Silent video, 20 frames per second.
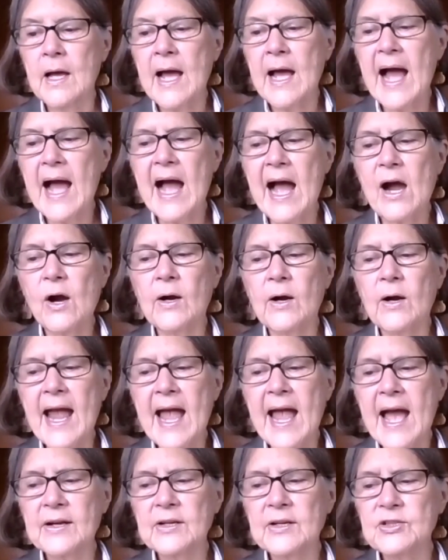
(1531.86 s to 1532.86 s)
Our
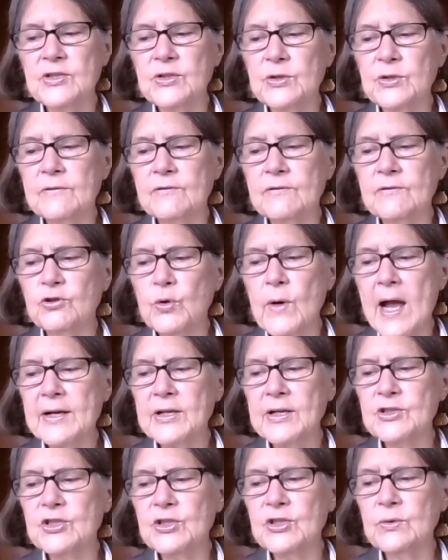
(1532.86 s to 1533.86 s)
attitude of
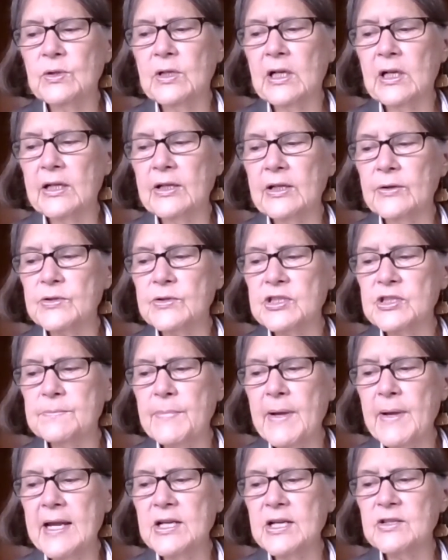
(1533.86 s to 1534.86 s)
gratitude clears
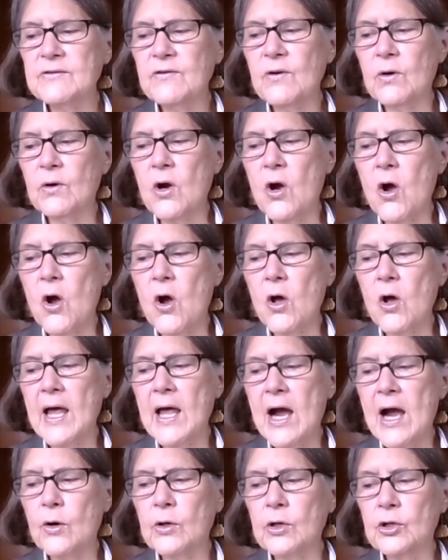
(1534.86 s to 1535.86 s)
space for all
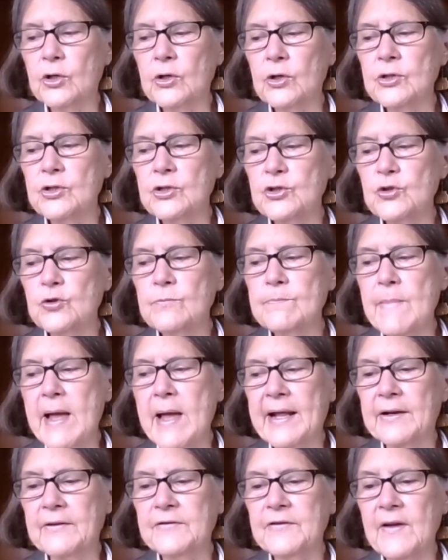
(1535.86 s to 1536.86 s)
our good to
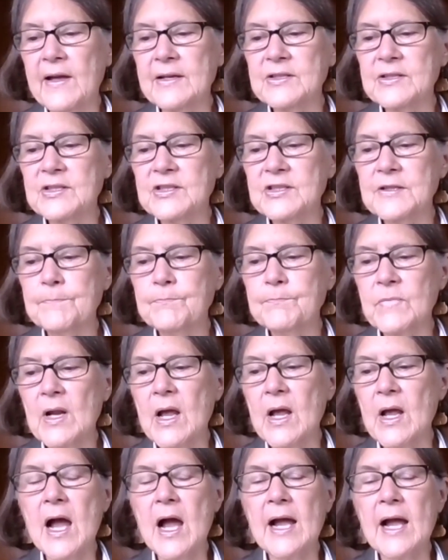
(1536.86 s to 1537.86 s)
manifest.
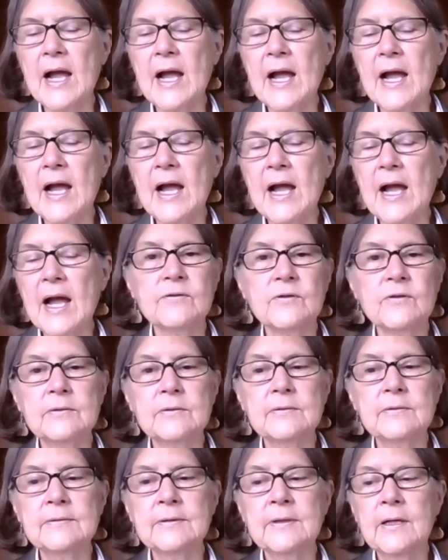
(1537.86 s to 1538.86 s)
I am
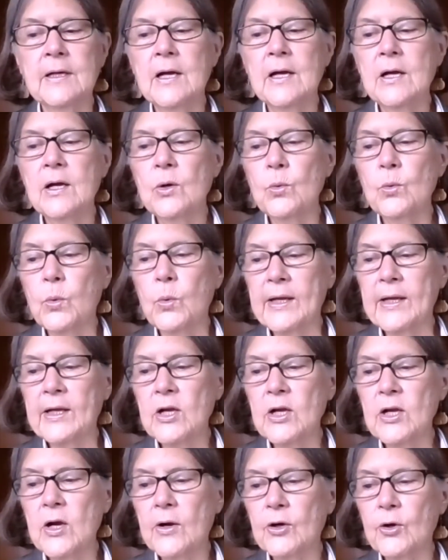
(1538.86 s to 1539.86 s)
grateful. We
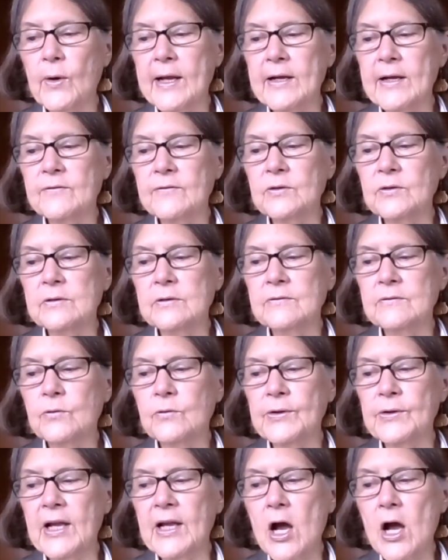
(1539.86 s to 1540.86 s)
are grateful for
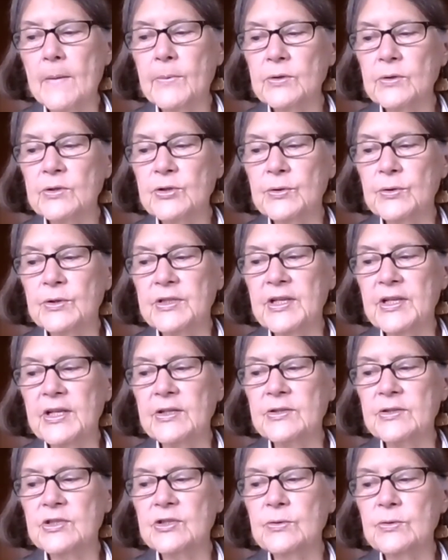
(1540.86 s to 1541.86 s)
the
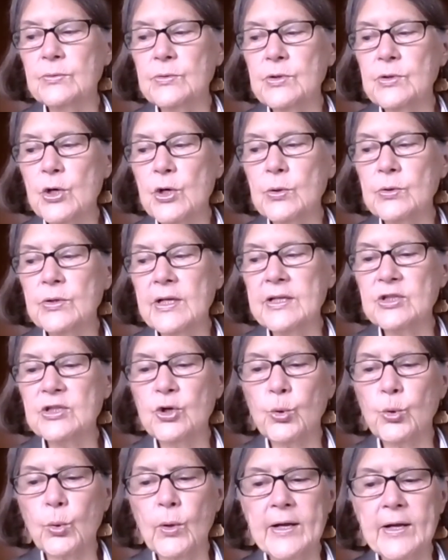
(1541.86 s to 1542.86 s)
opportunities to know these
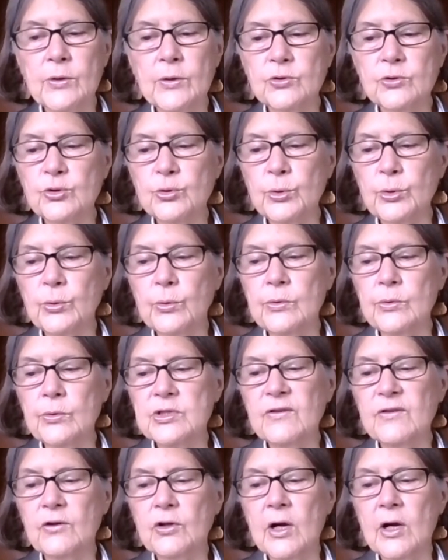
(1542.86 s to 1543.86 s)
greater truths
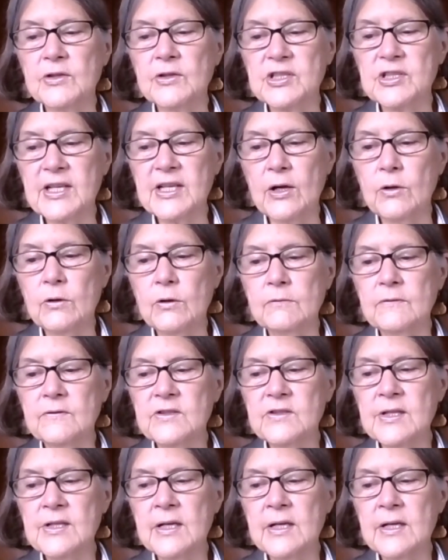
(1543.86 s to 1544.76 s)
for ourselves,